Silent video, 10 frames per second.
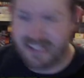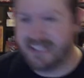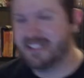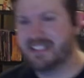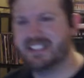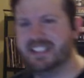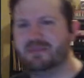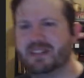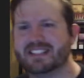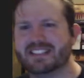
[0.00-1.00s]
seeing
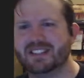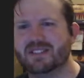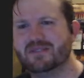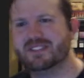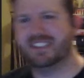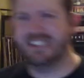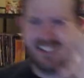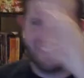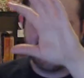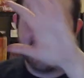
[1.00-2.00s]
myself in the
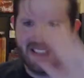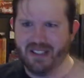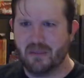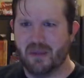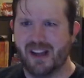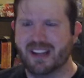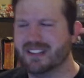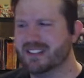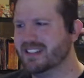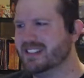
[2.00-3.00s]
little monitor.